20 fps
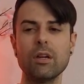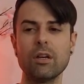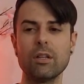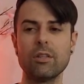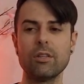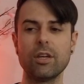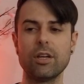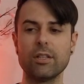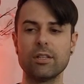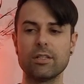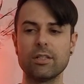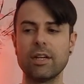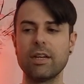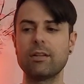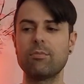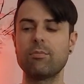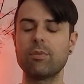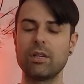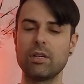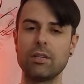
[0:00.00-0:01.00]
that
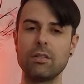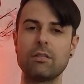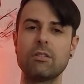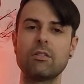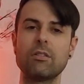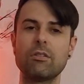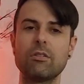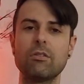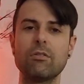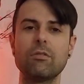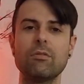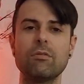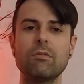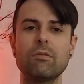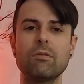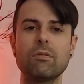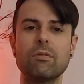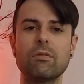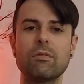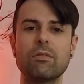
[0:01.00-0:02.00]
led me to
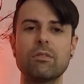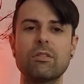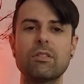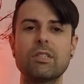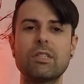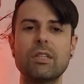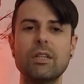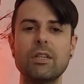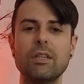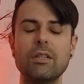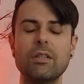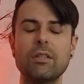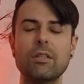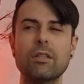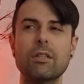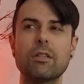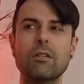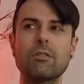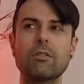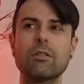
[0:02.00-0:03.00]
see that
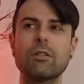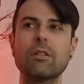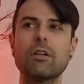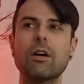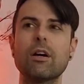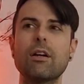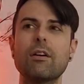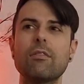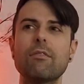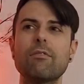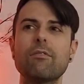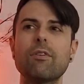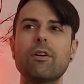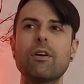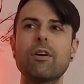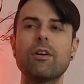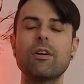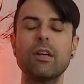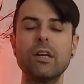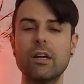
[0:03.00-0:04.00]
there's a lot of
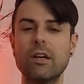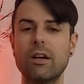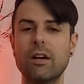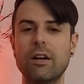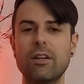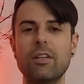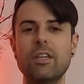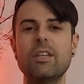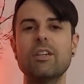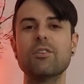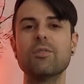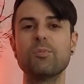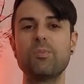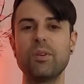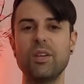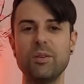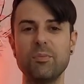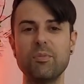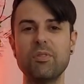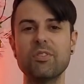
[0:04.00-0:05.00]
unhealed
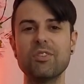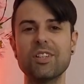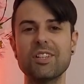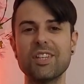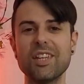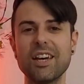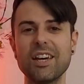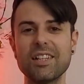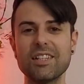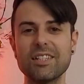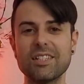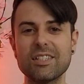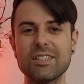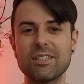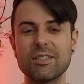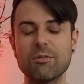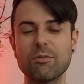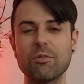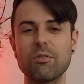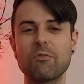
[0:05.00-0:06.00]
people in that
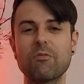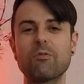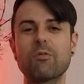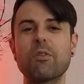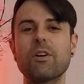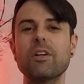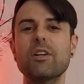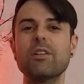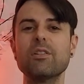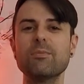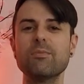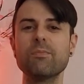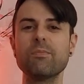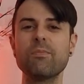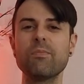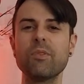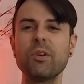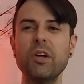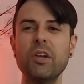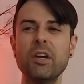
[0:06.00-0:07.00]
sort of realm,
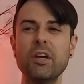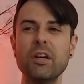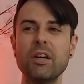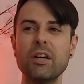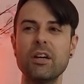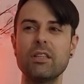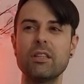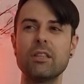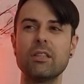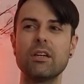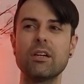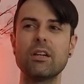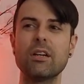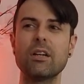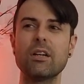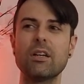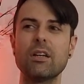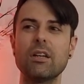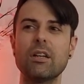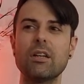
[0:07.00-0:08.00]
and
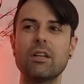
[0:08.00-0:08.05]
that